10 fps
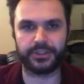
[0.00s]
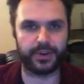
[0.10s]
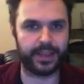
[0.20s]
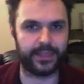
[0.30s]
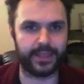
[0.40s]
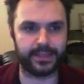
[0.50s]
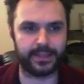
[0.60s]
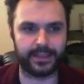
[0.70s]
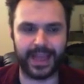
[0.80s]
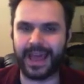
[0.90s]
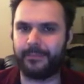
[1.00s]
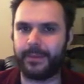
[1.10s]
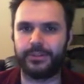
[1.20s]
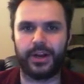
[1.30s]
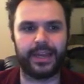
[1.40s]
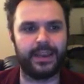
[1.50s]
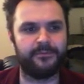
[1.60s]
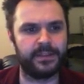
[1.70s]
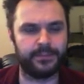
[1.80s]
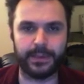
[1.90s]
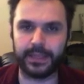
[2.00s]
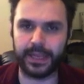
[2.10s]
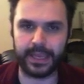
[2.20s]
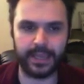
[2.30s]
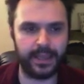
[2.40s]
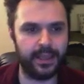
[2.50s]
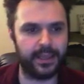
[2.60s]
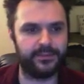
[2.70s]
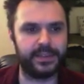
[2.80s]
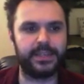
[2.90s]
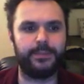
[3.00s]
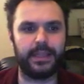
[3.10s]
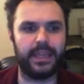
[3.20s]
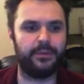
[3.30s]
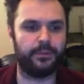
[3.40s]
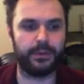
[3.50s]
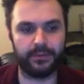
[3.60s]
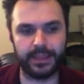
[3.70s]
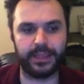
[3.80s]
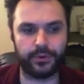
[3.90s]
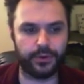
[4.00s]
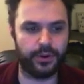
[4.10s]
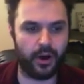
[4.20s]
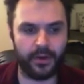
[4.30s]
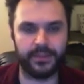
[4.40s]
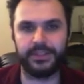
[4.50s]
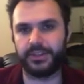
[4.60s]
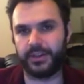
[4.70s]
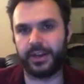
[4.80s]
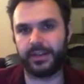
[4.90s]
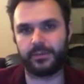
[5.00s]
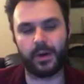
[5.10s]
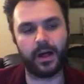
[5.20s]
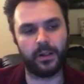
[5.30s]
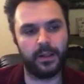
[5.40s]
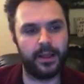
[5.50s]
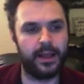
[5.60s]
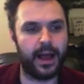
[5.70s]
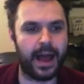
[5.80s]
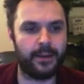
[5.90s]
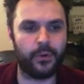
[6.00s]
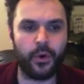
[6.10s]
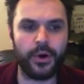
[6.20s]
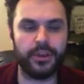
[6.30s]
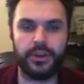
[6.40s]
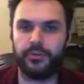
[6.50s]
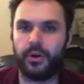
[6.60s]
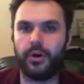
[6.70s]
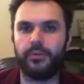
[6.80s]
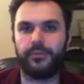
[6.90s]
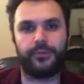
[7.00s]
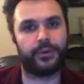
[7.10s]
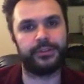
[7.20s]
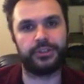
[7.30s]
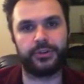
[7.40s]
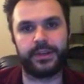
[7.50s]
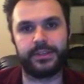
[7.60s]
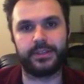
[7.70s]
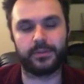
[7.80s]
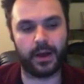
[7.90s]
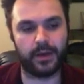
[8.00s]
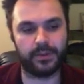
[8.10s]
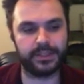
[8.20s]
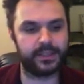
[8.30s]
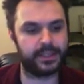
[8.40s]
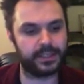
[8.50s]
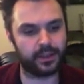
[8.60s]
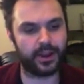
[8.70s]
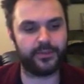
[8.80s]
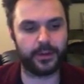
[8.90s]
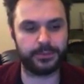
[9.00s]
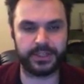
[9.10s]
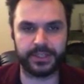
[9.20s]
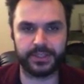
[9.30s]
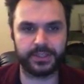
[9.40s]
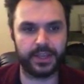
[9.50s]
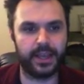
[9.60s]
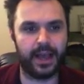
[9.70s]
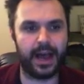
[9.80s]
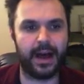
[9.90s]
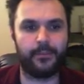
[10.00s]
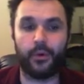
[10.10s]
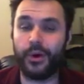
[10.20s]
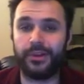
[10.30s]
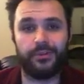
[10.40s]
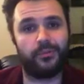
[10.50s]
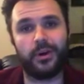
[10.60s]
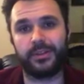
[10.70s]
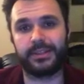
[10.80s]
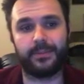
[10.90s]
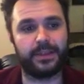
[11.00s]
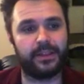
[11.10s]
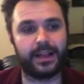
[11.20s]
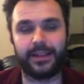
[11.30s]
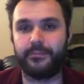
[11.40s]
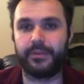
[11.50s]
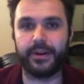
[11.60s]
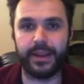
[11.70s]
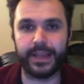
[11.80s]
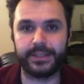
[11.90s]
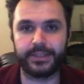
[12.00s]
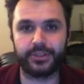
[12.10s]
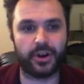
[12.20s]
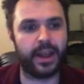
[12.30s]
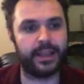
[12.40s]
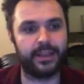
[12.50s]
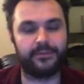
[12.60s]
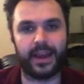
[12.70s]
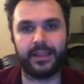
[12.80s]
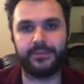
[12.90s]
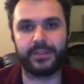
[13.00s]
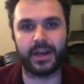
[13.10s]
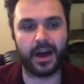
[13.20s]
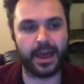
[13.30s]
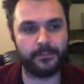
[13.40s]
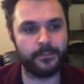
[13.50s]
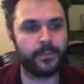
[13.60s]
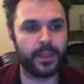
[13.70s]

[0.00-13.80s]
shriek and things like that. Maybe try and get invisibility. Invisibility would be really good on this unit as well. Or you could roll for endurance as well. There's a lot of options. Or you could roll on something like Librarius, try and get Veil of Time.